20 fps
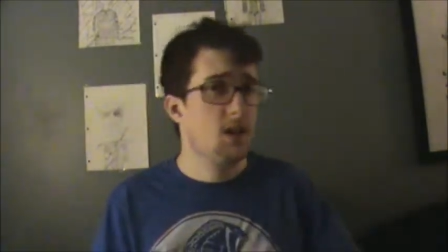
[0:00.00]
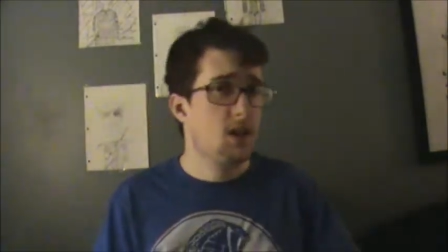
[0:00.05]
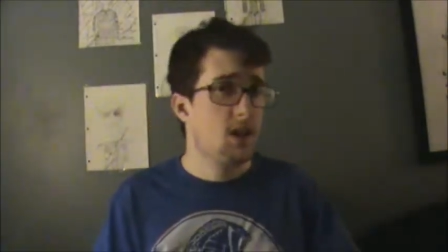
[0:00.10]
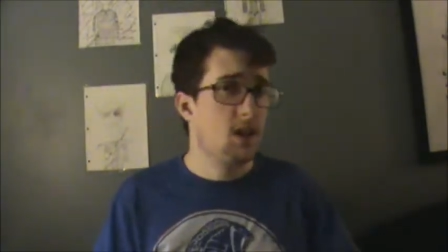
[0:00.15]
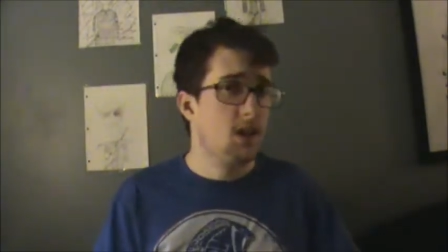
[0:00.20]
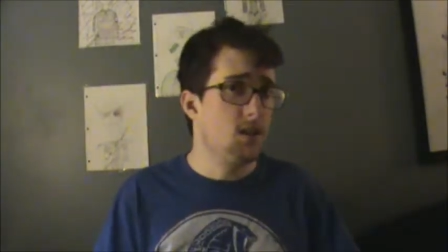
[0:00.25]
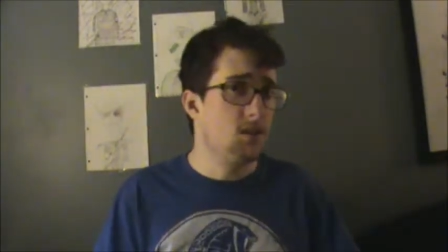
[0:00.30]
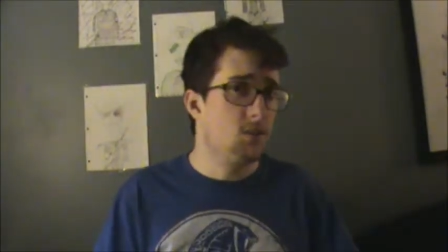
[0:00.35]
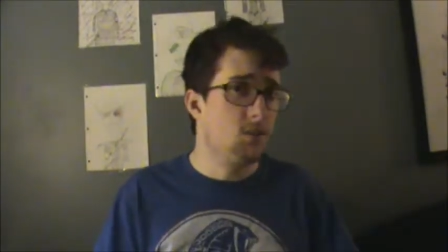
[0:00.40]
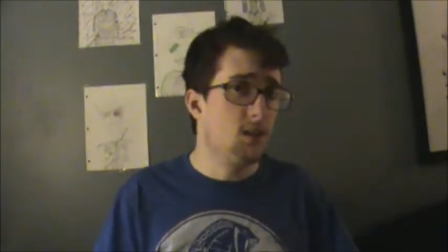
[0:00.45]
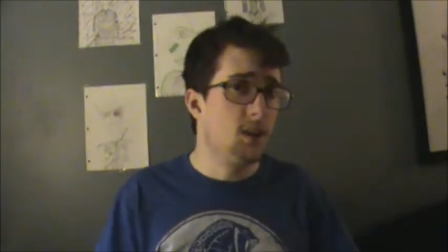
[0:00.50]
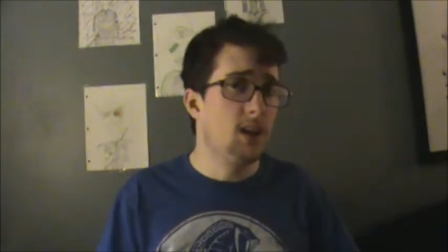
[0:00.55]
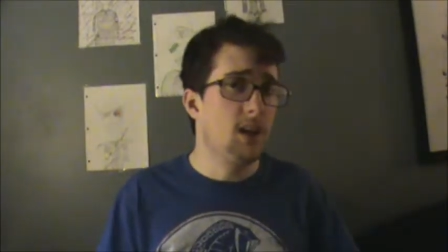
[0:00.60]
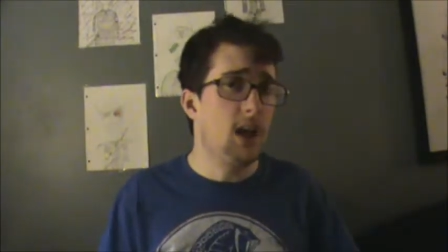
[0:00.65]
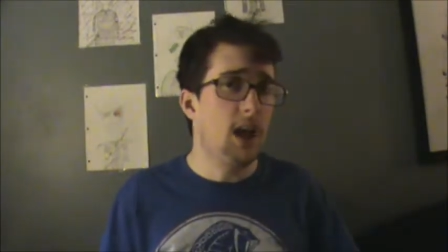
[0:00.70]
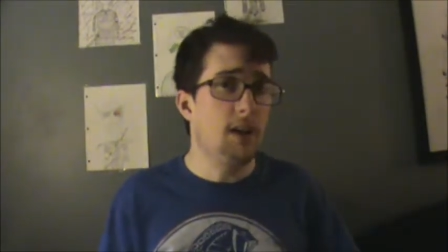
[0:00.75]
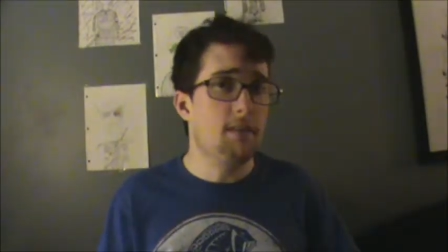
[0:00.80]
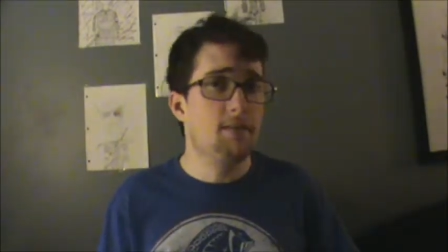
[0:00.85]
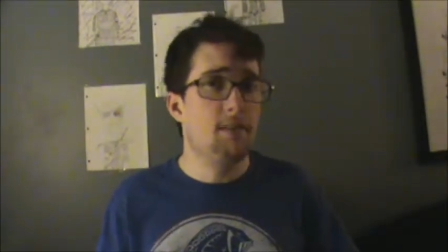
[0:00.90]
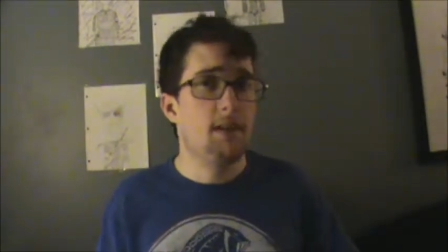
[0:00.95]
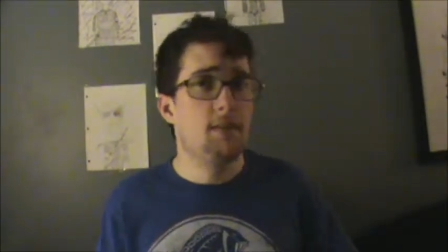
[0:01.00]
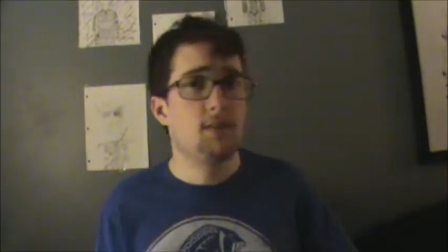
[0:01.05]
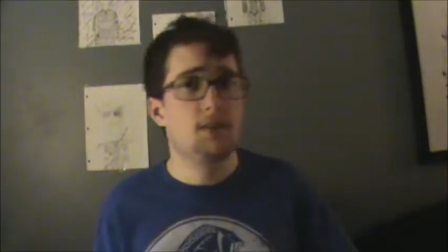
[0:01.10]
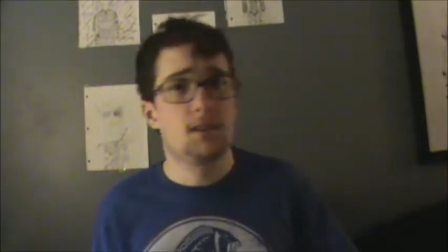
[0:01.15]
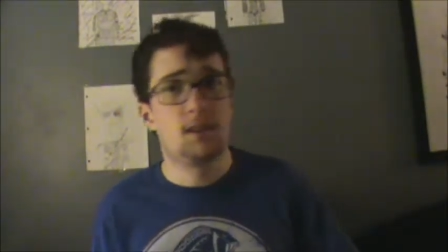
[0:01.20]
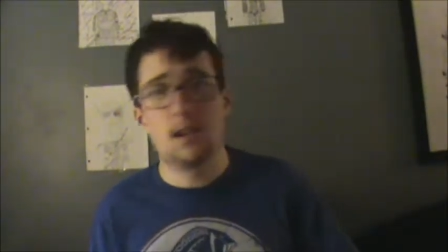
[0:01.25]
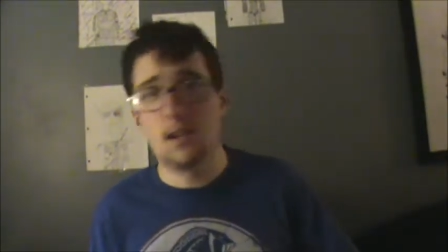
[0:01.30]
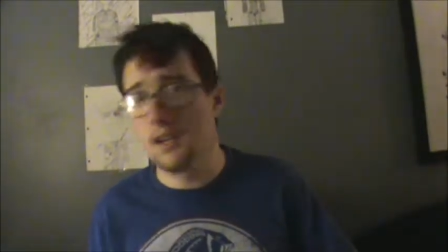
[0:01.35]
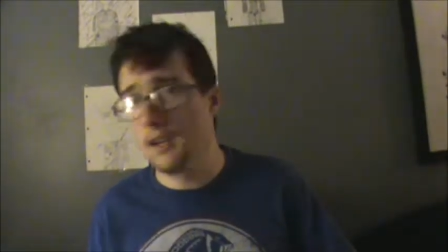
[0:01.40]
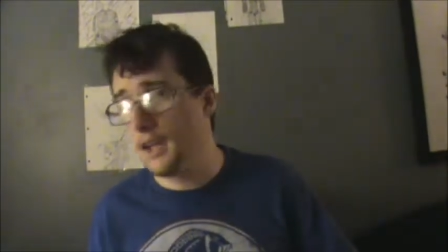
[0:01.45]
Because really, I've never
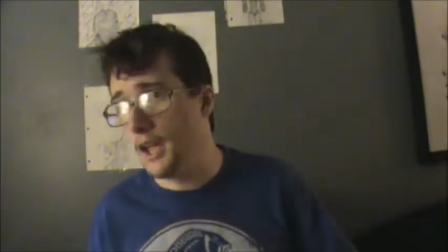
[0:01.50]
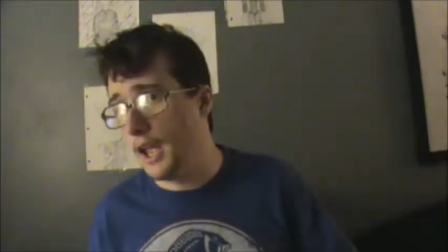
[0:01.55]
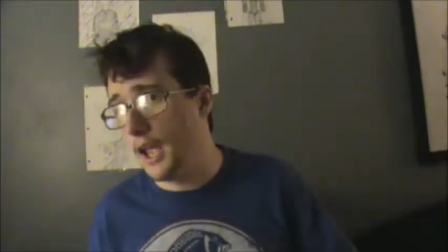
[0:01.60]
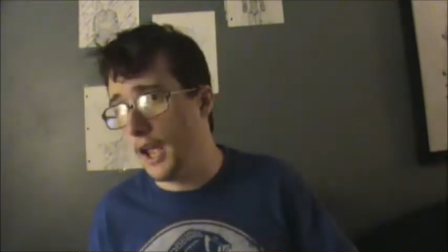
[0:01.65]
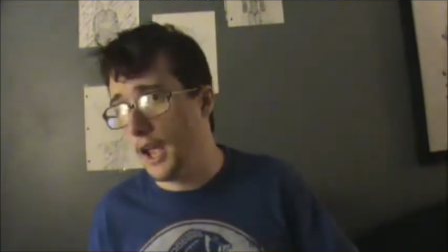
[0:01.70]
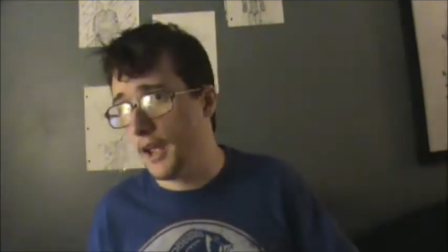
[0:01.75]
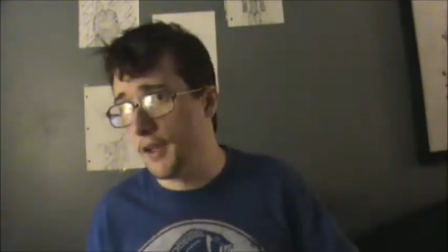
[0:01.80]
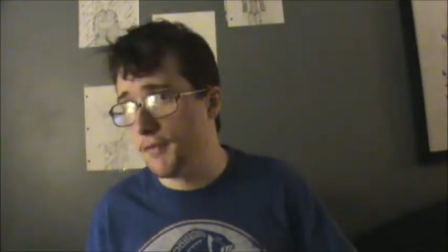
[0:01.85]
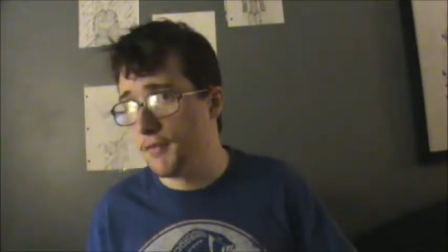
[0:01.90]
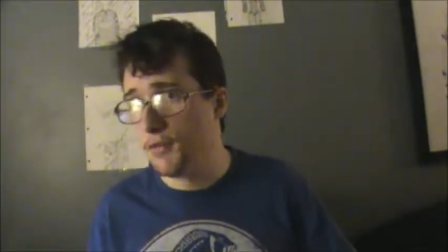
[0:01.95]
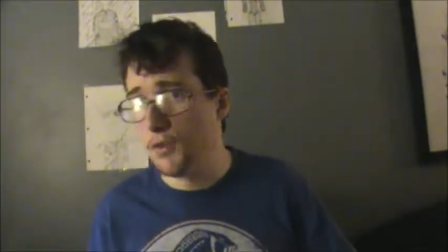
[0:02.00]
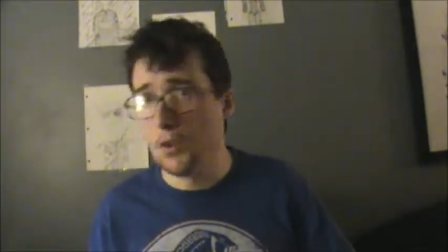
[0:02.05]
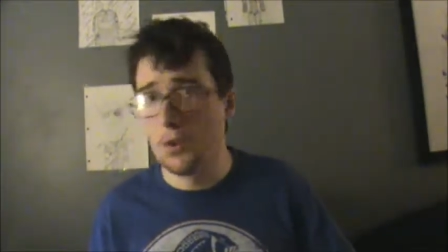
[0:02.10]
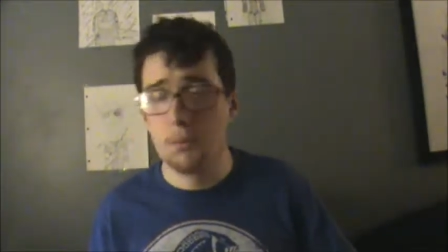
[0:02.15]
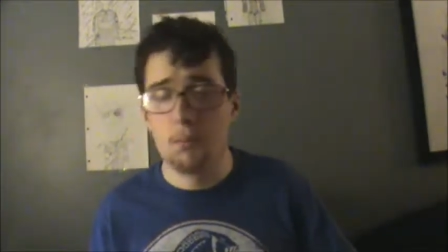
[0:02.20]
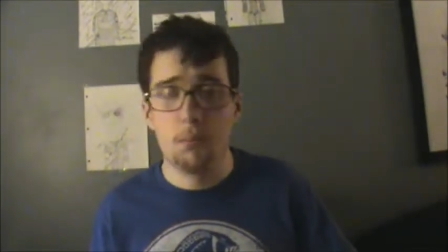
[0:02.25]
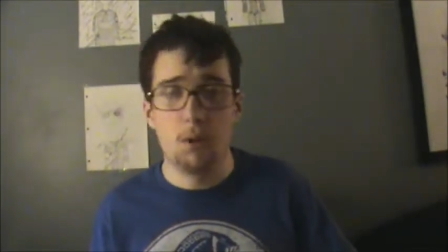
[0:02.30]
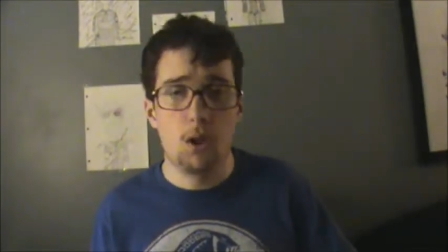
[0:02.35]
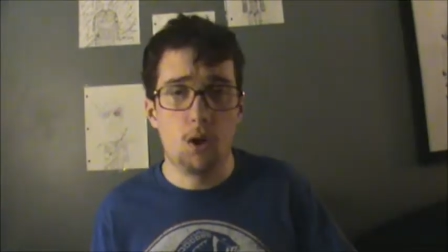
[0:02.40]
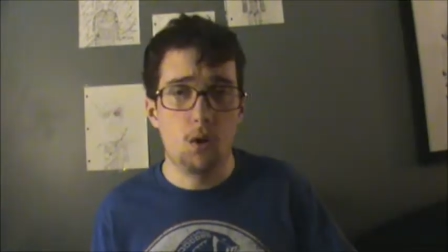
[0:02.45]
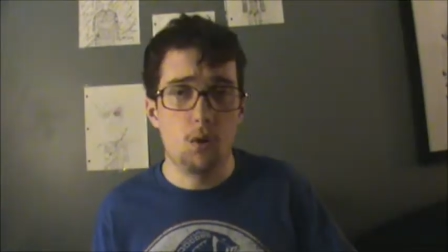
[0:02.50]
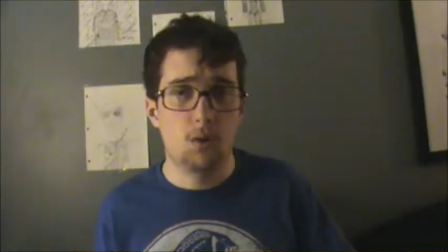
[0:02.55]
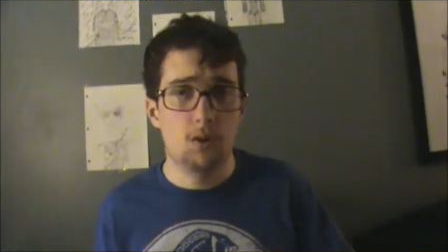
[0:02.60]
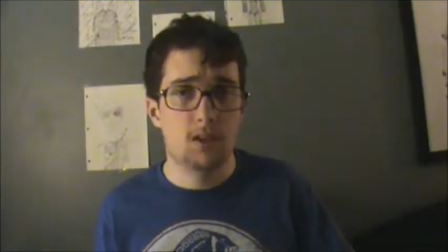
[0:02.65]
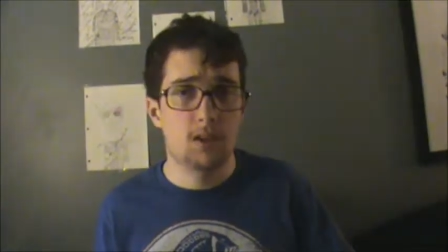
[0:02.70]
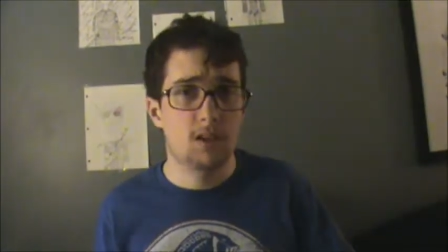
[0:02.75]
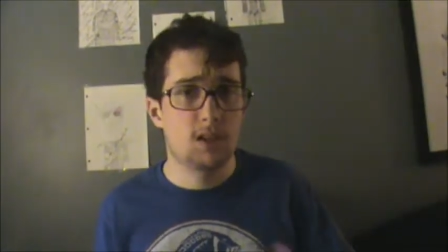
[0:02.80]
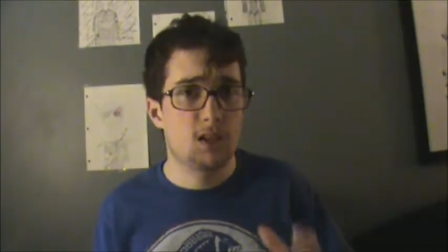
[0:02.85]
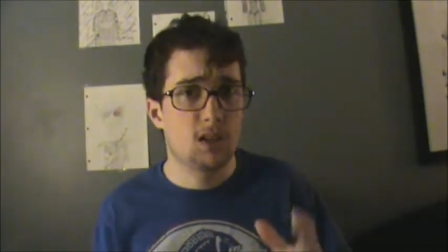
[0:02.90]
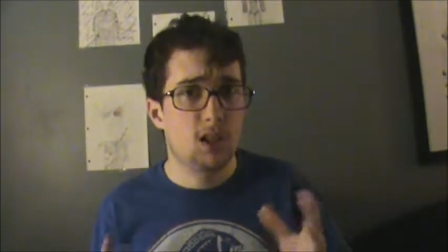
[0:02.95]
done a
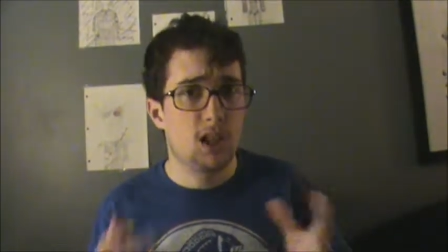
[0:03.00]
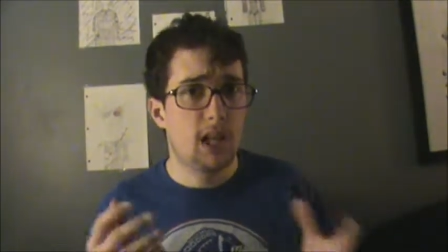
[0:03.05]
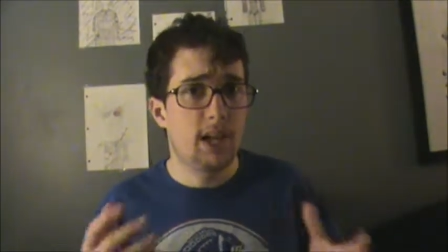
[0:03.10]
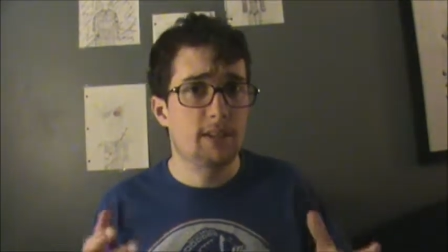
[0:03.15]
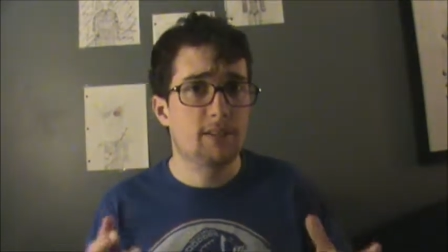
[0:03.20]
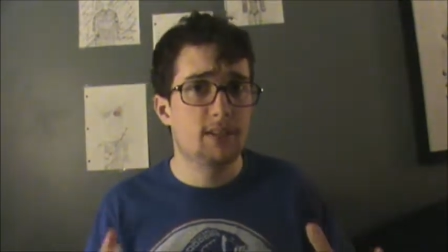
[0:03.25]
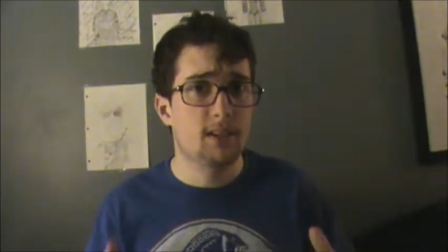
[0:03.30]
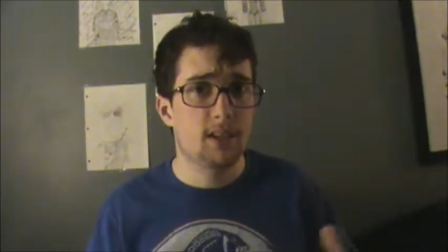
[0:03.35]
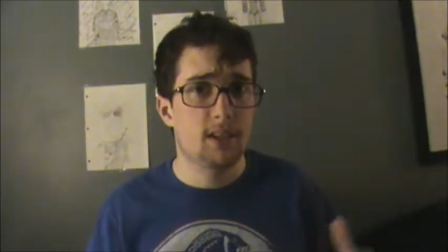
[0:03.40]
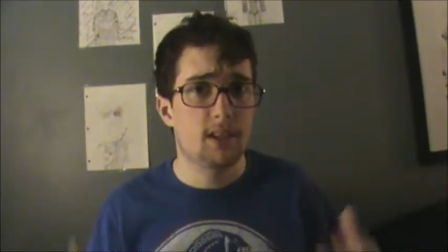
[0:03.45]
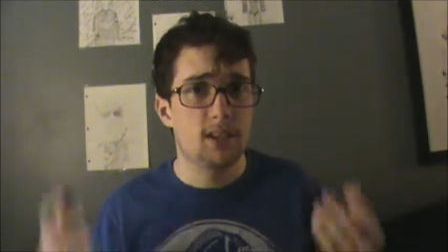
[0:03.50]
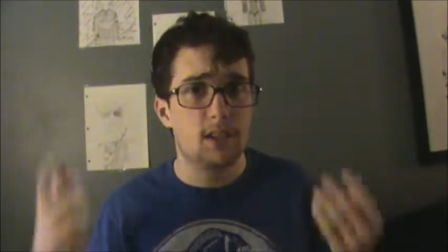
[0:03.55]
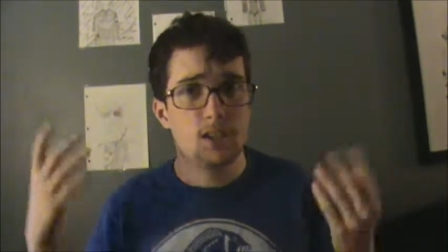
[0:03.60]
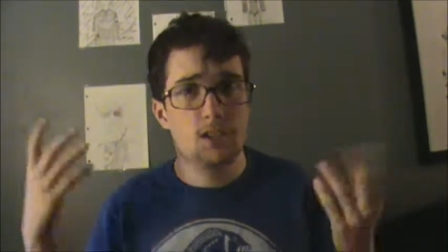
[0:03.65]
full-blown classic